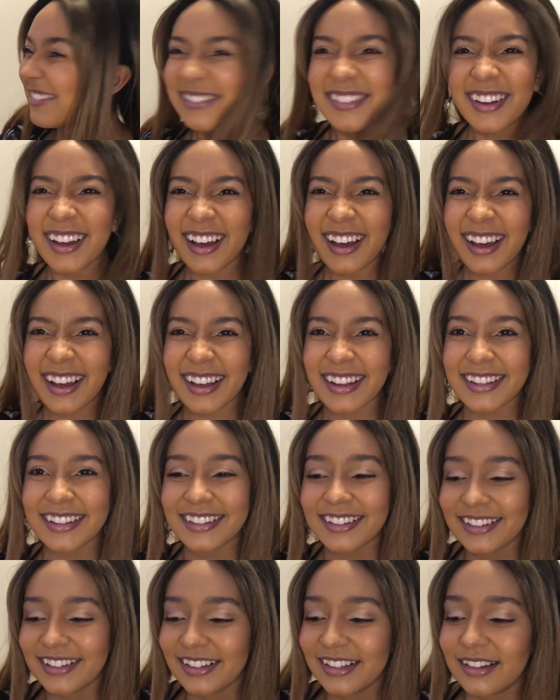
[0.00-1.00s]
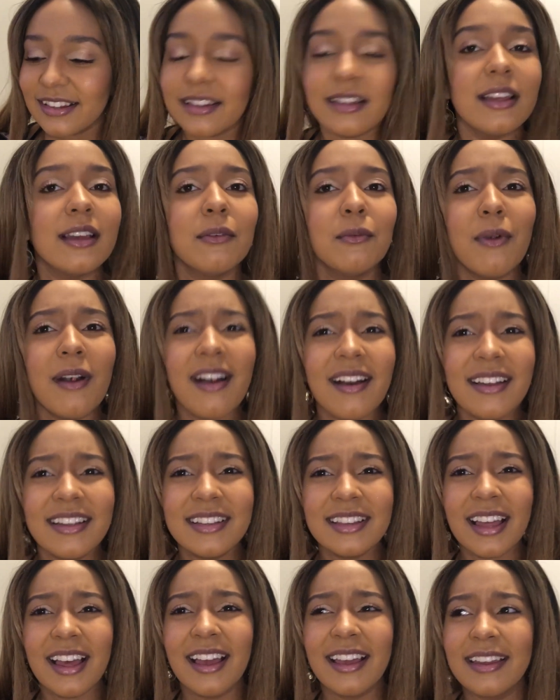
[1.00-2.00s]
What?
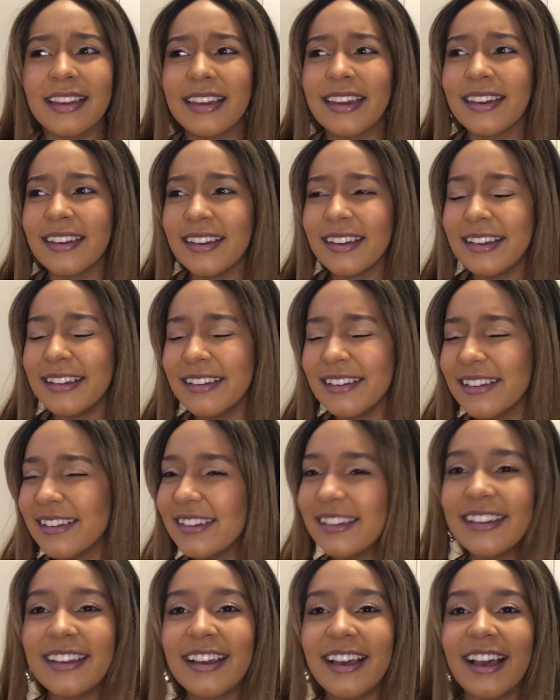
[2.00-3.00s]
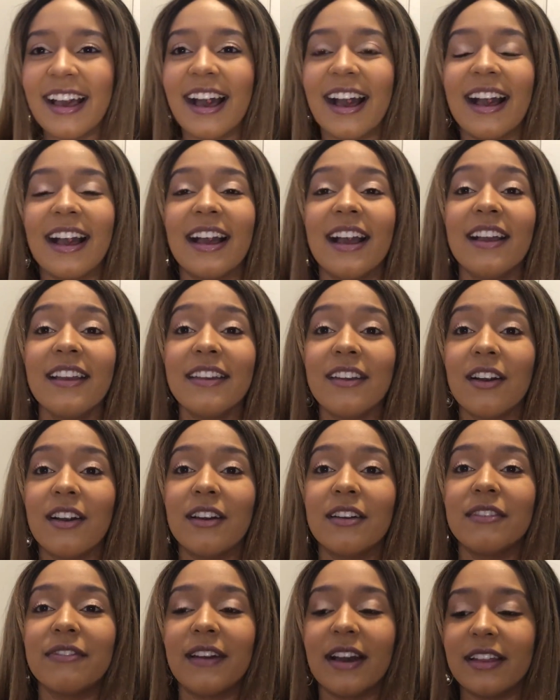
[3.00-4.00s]
What? Like, I
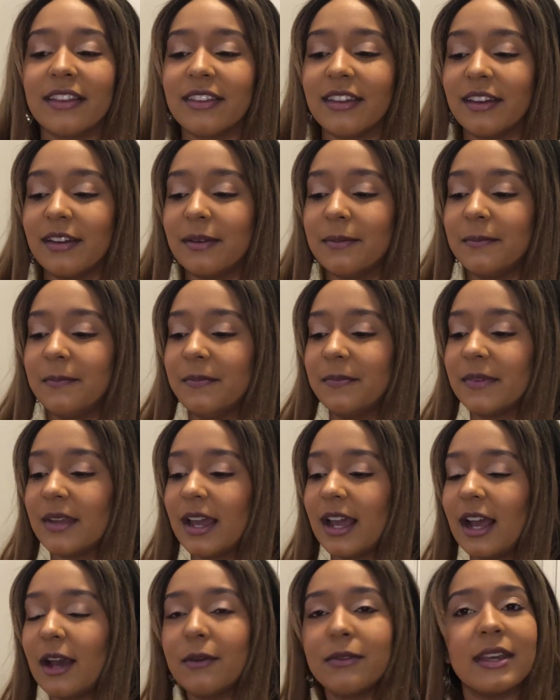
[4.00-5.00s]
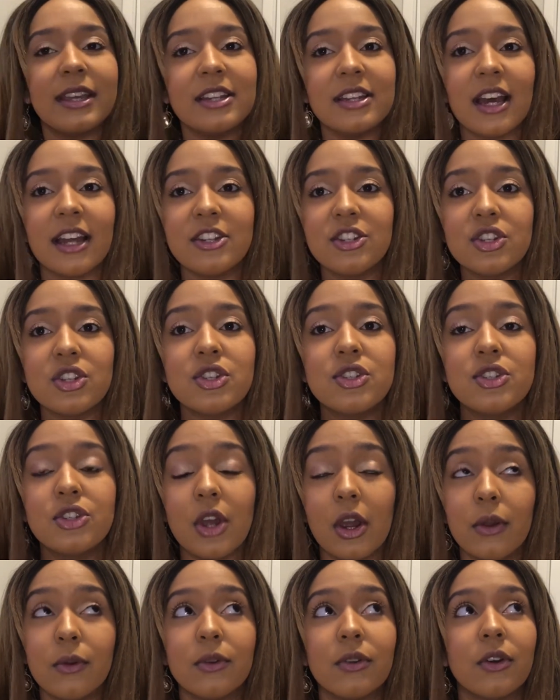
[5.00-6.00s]
can't fathom how I just
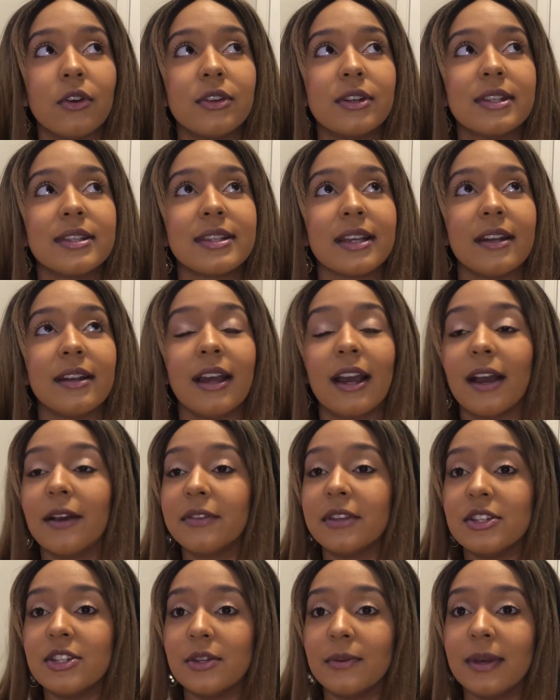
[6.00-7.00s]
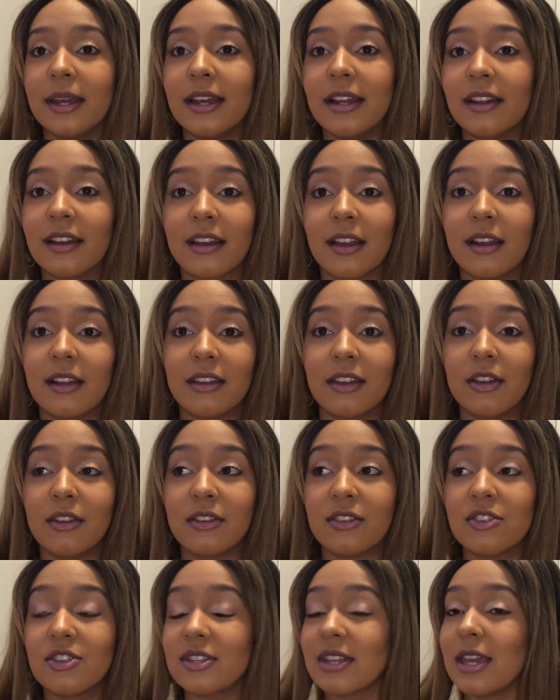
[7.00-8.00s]
don't understand how they do it. Like, I
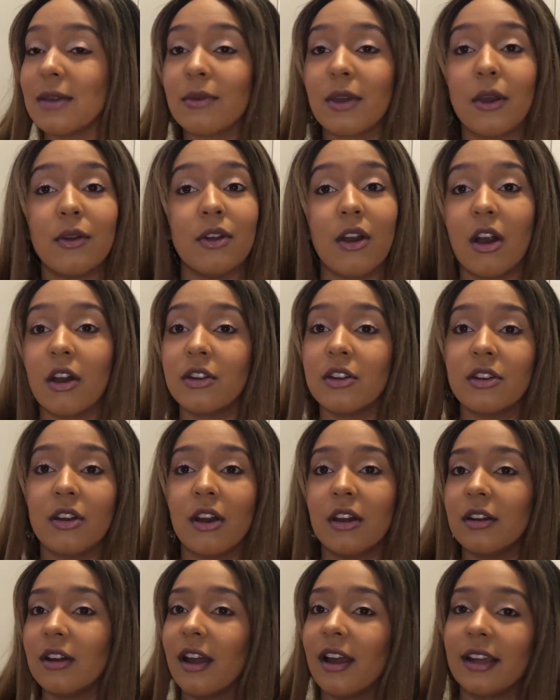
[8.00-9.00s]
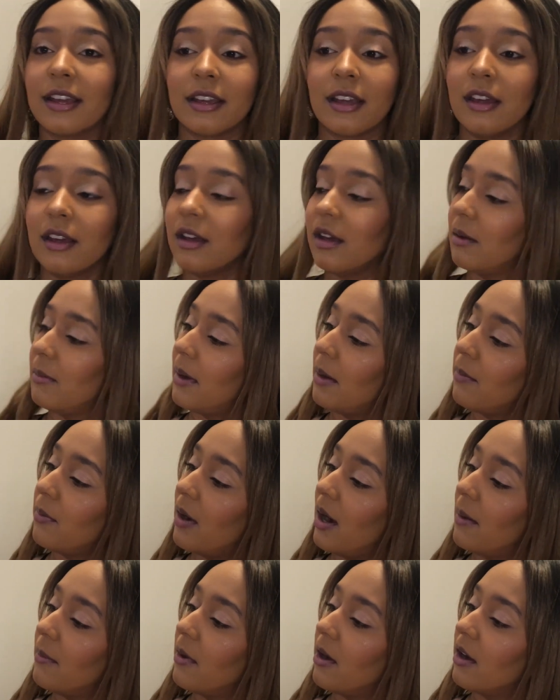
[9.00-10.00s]
could just keep going on and on, like, about
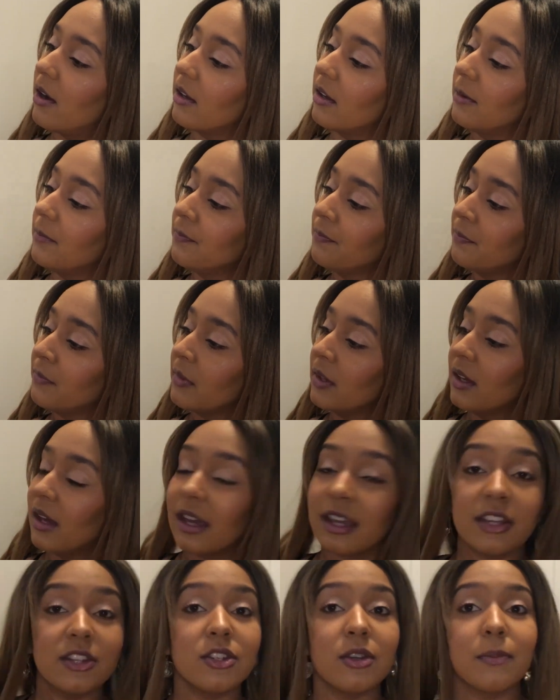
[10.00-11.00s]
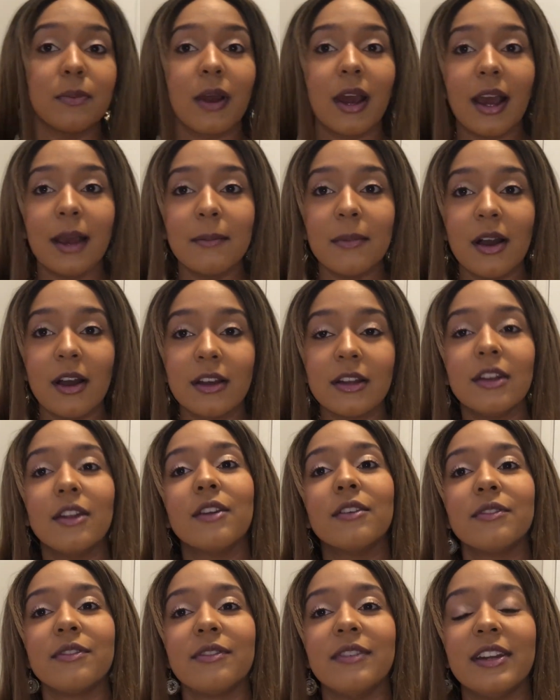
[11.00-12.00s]
Primark. I could do a Primark
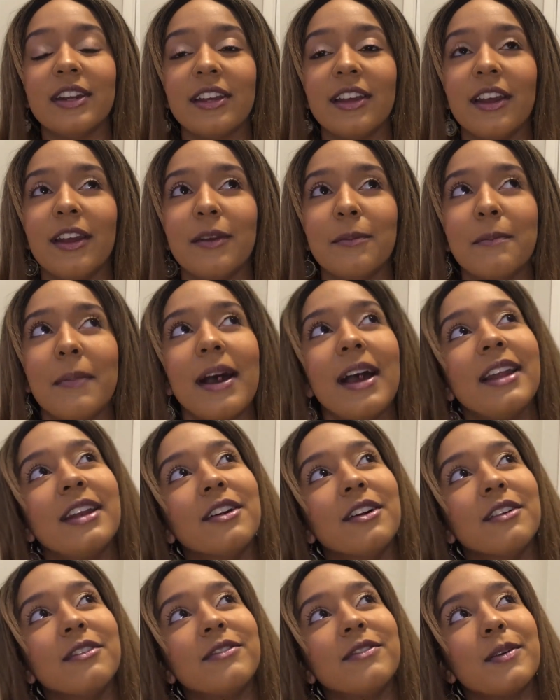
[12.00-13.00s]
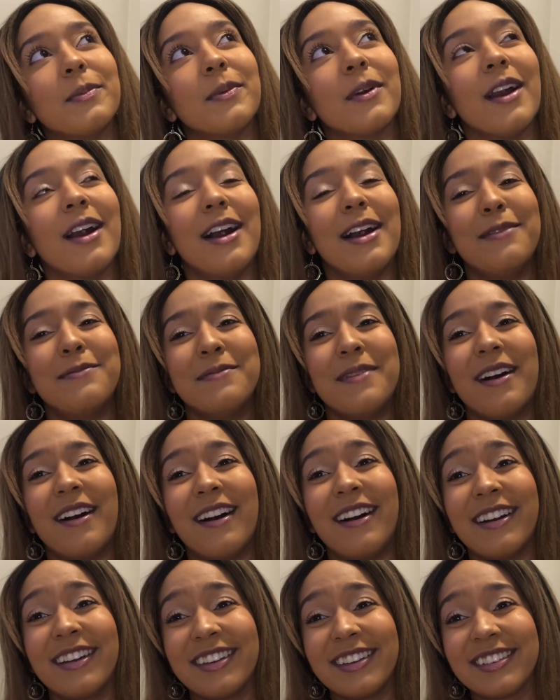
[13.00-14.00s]
love video, my love for
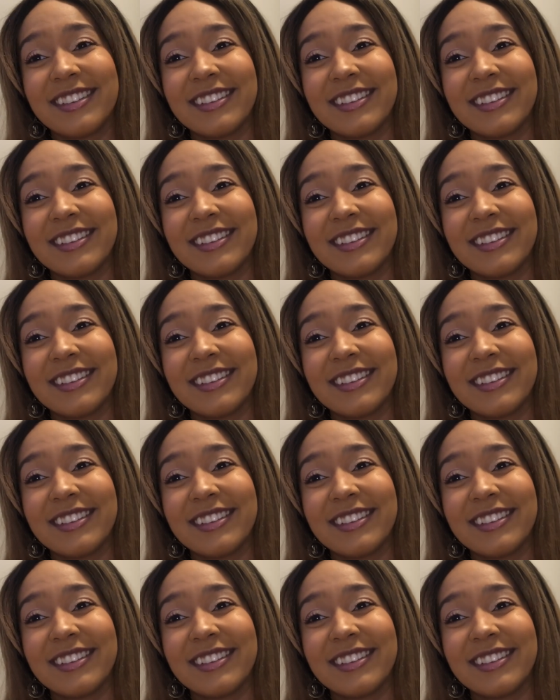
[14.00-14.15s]
Primark.